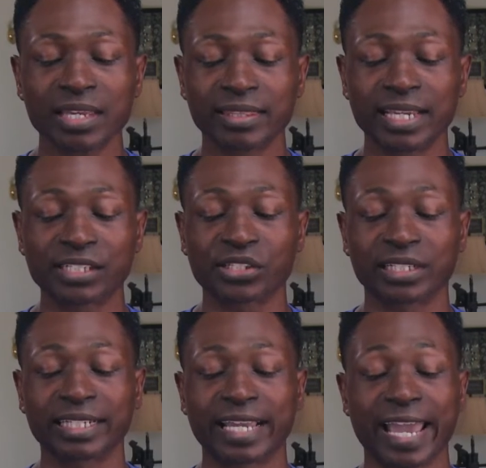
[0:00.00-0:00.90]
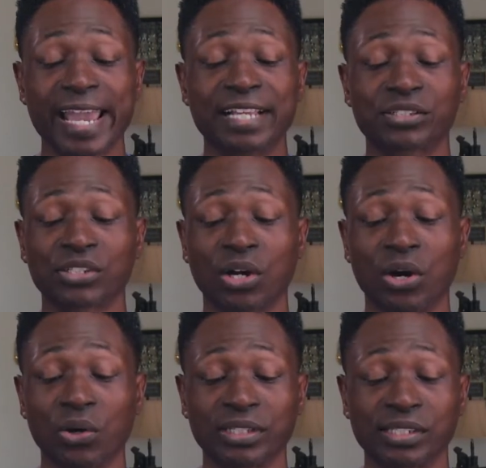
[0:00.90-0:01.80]
They shall lay hands
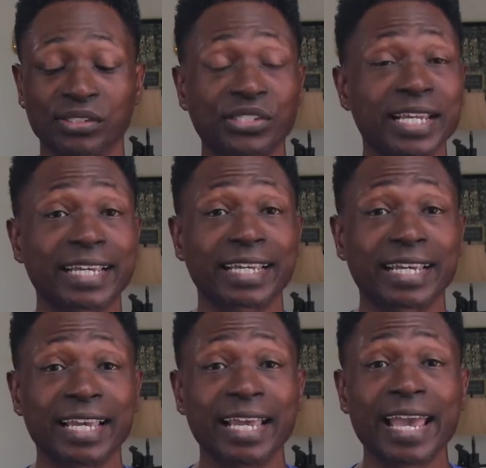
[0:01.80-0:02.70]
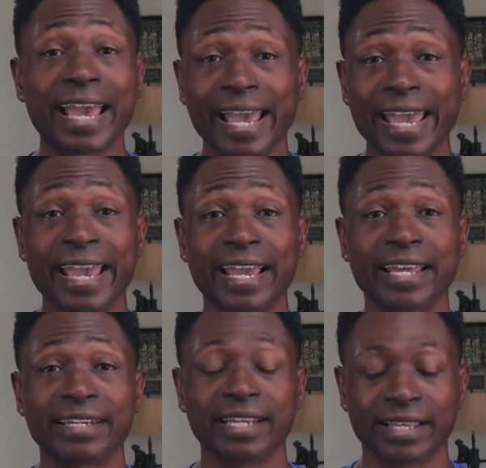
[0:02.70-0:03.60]
on the sick,
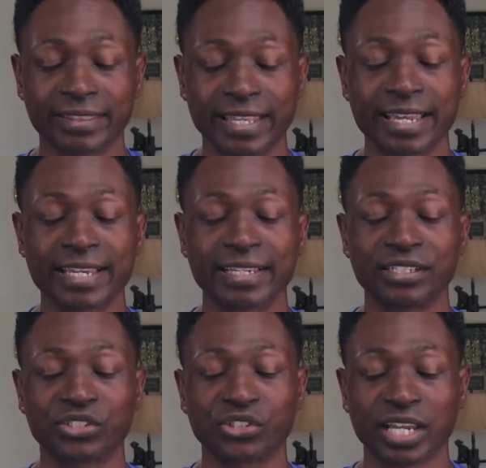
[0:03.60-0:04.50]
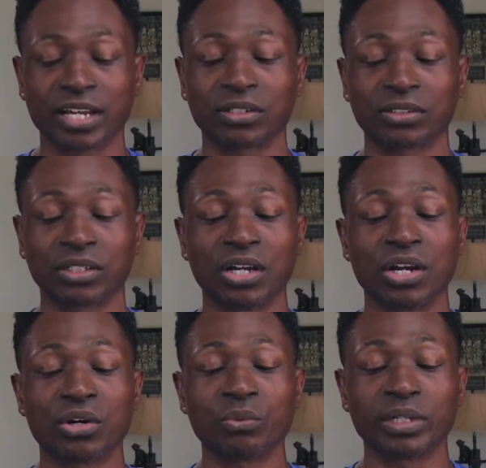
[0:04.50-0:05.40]
and they shall
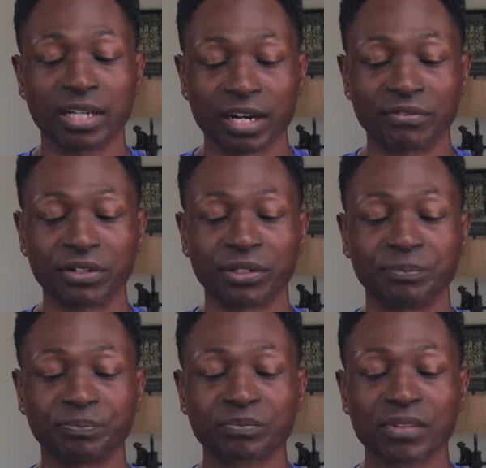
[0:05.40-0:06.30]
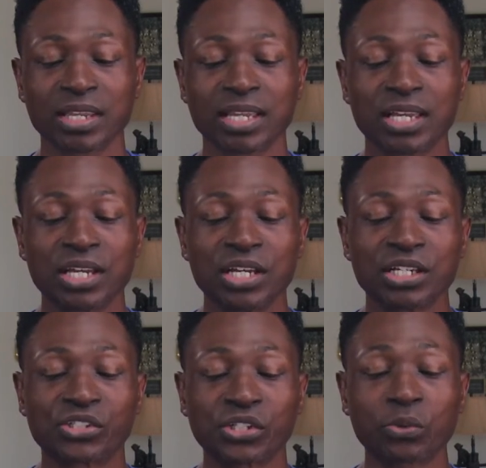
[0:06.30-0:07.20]
recover.
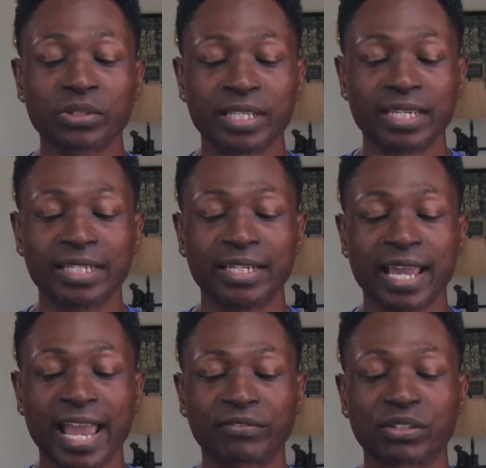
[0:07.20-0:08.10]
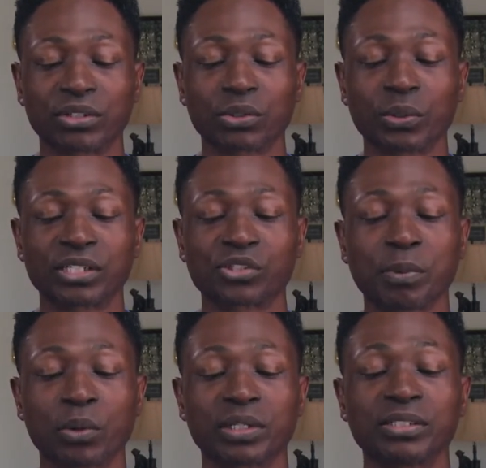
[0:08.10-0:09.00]
So then, after the Lord had
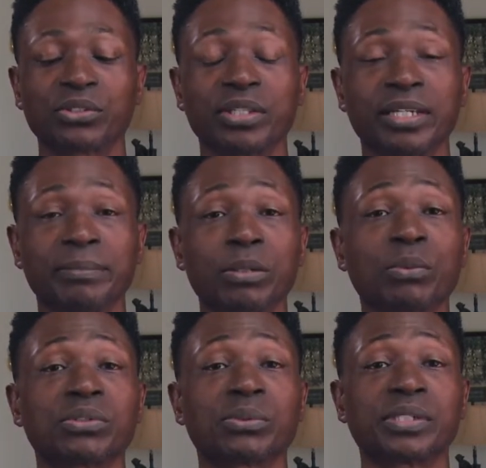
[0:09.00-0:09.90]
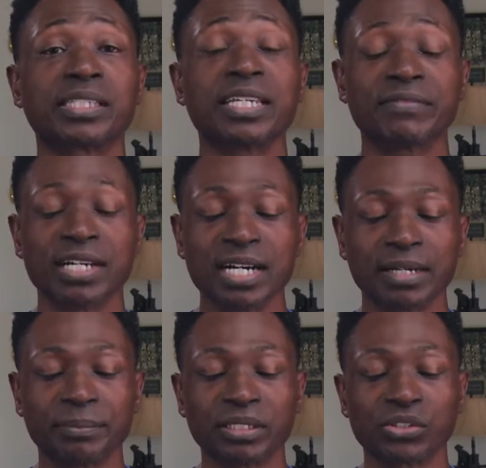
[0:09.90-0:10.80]
spoken unto them, he was received
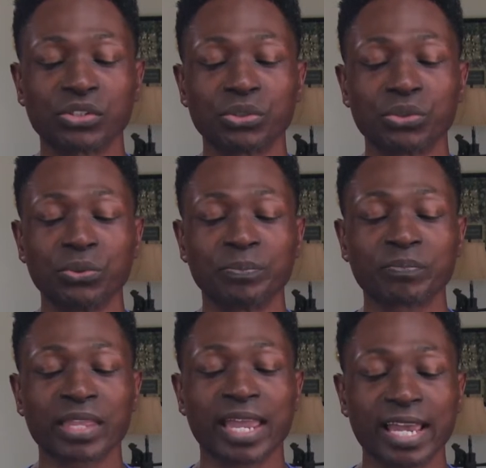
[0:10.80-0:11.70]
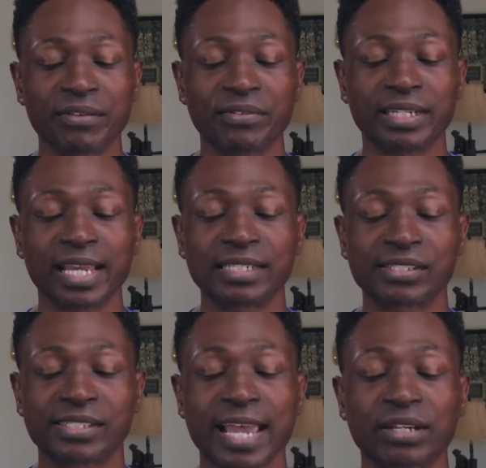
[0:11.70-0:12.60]
up into heaven and
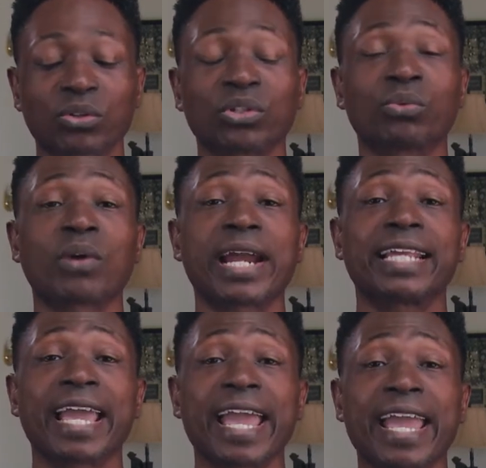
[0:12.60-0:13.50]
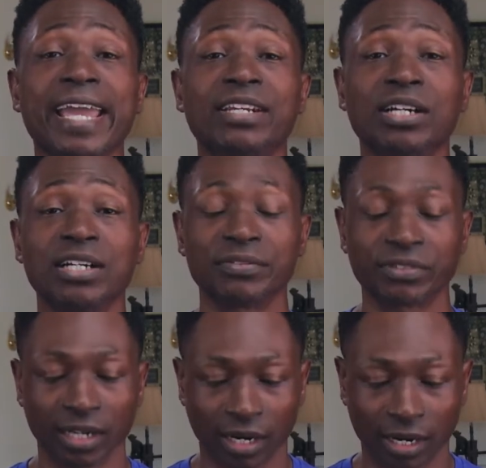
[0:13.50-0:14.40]
sat on the right hand
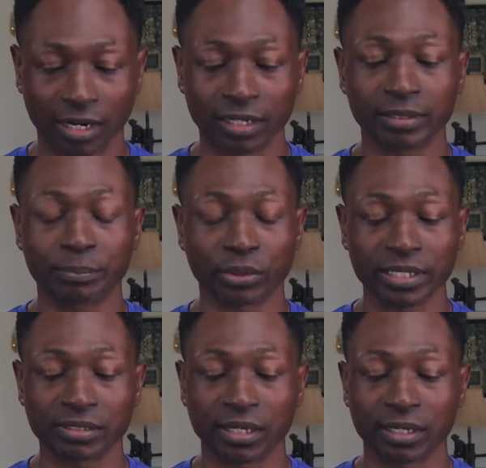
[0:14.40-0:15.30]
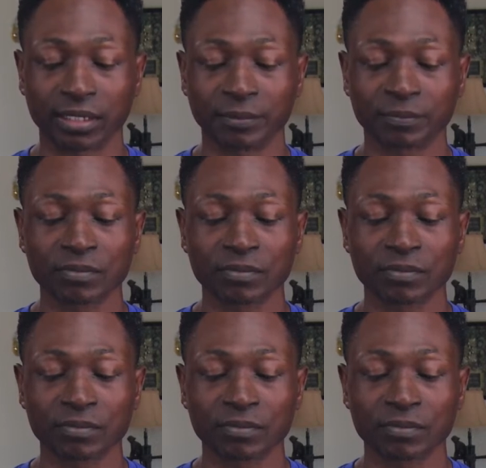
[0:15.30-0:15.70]
of God. Praise God.